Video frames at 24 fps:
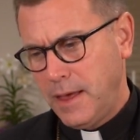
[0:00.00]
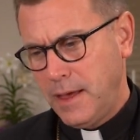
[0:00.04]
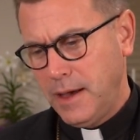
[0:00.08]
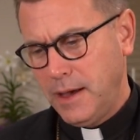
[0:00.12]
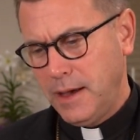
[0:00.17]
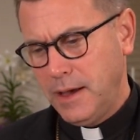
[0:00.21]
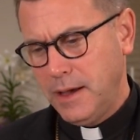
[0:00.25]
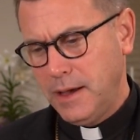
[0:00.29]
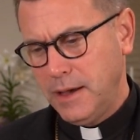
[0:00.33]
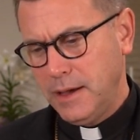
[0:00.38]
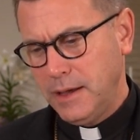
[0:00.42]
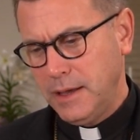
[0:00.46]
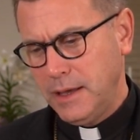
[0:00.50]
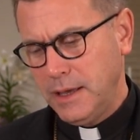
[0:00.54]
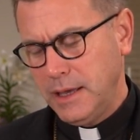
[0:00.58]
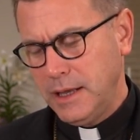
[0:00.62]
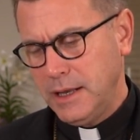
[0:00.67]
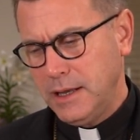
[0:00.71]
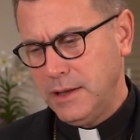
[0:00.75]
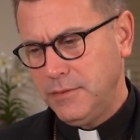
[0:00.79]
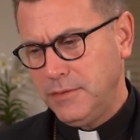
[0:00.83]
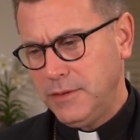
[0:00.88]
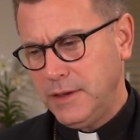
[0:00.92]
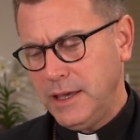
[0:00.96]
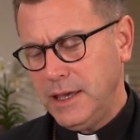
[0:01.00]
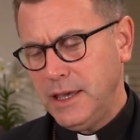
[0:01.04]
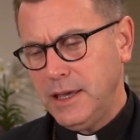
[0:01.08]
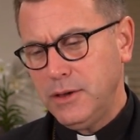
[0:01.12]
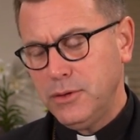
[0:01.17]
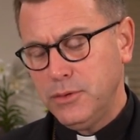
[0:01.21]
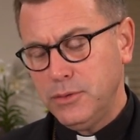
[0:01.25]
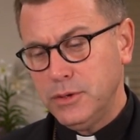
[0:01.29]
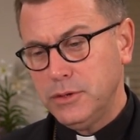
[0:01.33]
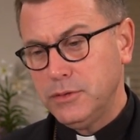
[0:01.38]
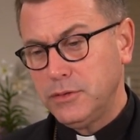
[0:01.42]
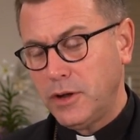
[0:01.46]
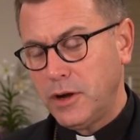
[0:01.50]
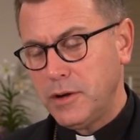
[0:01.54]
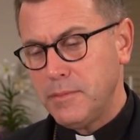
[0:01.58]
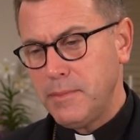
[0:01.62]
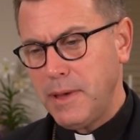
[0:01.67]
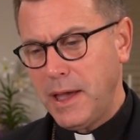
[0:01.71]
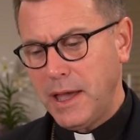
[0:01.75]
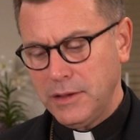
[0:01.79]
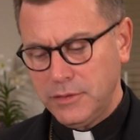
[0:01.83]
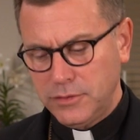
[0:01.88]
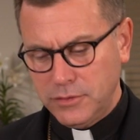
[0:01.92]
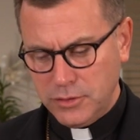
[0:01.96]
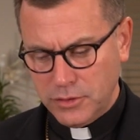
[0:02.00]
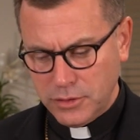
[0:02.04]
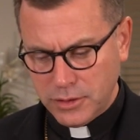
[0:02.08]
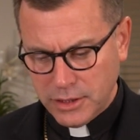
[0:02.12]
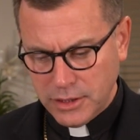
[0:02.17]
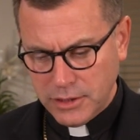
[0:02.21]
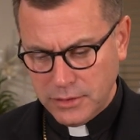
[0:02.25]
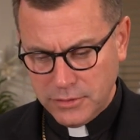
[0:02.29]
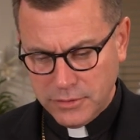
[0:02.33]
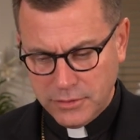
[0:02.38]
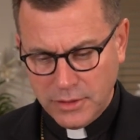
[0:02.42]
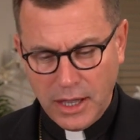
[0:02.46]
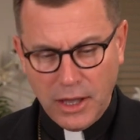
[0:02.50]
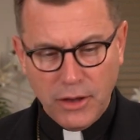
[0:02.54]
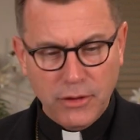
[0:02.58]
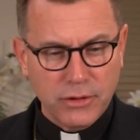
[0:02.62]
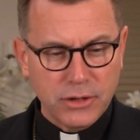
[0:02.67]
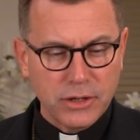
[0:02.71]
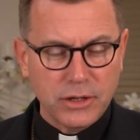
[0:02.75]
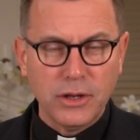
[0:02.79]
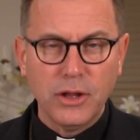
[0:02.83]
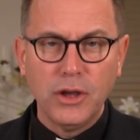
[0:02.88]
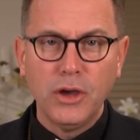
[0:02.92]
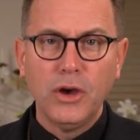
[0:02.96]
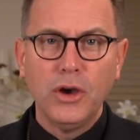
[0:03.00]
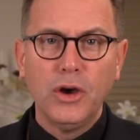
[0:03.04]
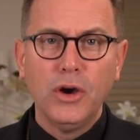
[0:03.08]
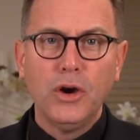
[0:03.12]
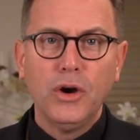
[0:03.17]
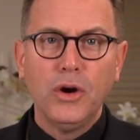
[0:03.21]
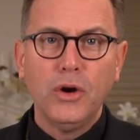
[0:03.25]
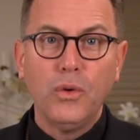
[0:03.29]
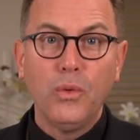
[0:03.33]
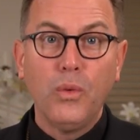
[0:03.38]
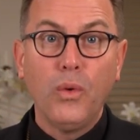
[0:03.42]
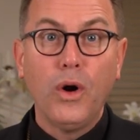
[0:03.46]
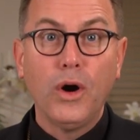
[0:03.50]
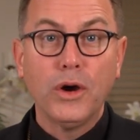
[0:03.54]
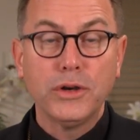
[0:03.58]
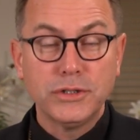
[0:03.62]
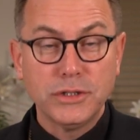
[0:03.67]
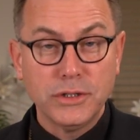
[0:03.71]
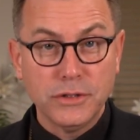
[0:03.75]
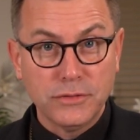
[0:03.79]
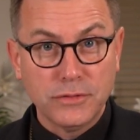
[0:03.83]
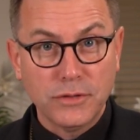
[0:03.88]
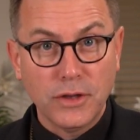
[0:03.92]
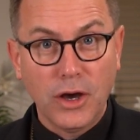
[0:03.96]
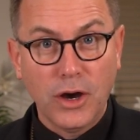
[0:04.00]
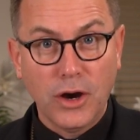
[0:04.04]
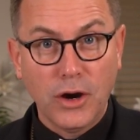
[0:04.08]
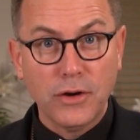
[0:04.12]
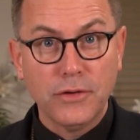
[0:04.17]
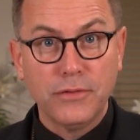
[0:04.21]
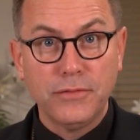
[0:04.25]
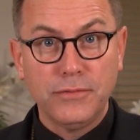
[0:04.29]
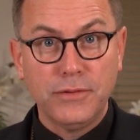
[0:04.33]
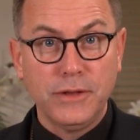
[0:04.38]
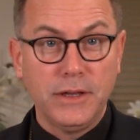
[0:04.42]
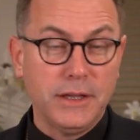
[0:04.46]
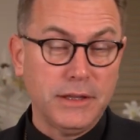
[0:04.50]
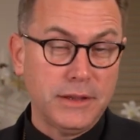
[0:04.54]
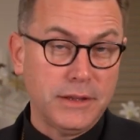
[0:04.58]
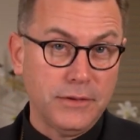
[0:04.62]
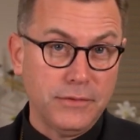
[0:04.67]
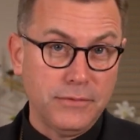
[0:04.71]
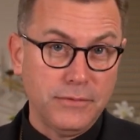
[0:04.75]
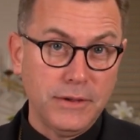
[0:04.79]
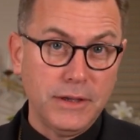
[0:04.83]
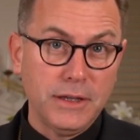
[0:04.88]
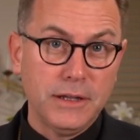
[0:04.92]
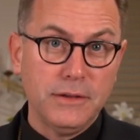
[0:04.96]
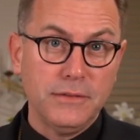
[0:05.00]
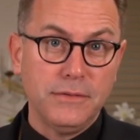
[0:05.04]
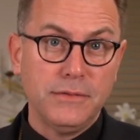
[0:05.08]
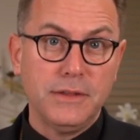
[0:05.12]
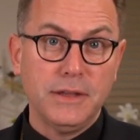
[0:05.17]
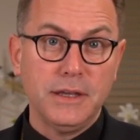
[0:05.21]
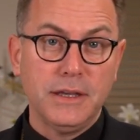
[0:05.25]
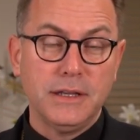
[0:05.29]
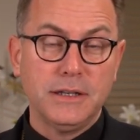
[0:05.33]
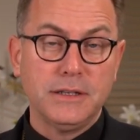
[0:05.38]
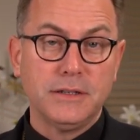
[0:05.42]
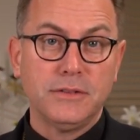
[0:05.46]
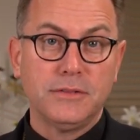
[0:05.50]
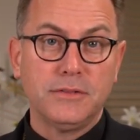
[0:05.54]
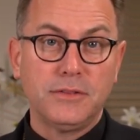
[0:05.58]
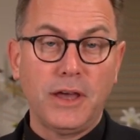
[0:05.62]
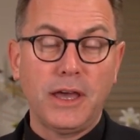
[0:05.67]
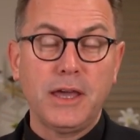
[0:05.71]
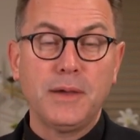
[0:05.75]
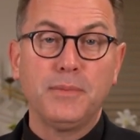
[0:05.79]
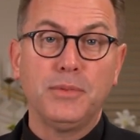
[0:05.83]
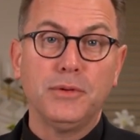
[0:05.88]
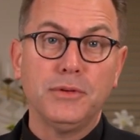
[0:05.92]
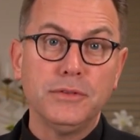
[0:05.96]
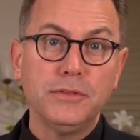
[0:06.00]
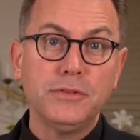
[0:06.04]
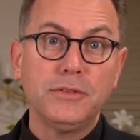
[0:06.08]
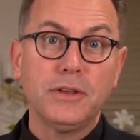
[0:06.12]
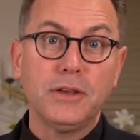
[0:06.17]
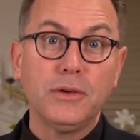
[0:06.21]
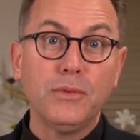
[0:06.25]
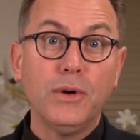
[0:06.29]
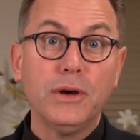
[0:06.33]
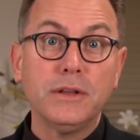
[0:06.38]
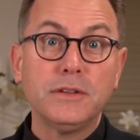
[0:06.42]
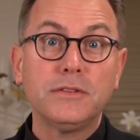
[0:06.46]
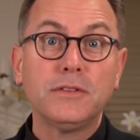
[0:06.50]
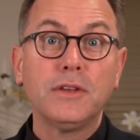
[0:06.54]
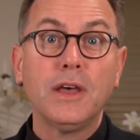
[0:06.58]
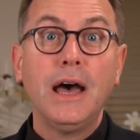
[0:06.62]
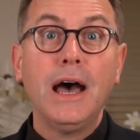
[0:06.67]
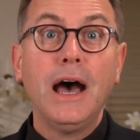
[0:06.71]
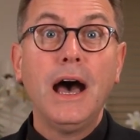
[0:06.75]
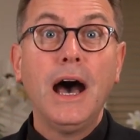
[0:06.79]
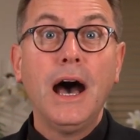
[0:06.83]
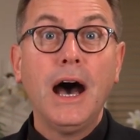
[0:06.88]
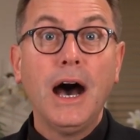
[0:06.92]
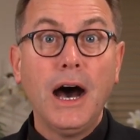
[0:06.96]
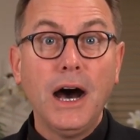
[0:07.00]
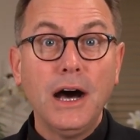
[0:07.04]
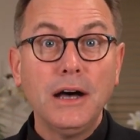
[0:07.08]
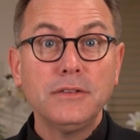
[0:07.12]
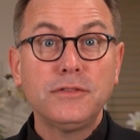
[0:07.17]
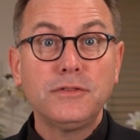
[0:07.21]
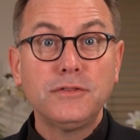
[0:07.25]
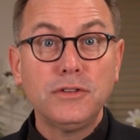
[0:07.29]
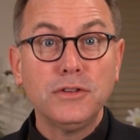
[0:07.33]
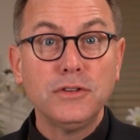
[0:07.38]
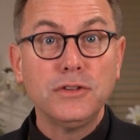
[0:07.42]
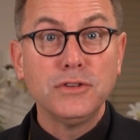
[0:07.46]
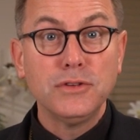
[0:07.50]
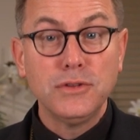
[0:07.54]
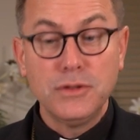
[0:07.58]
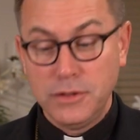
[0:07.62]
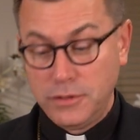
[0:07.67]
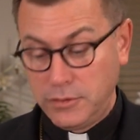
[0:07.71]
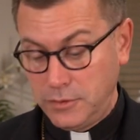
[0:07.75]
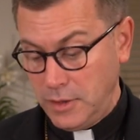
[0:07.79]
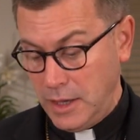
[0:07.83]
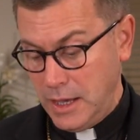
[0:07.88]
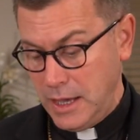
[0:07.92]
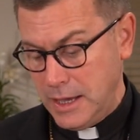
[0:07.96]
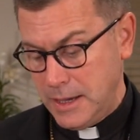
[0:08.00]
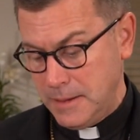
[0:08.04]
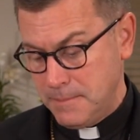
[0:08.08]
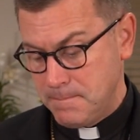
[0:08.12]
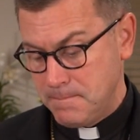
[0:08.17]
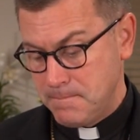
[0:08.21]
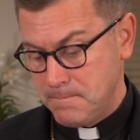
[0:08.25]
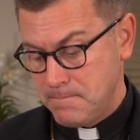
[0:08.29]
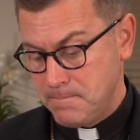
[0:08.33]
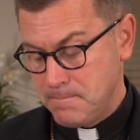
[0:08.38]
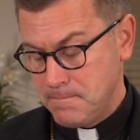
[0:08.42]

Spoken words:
And if he who is our master gets down and washes our feet, the feet of the disciples, he wants us to do the same.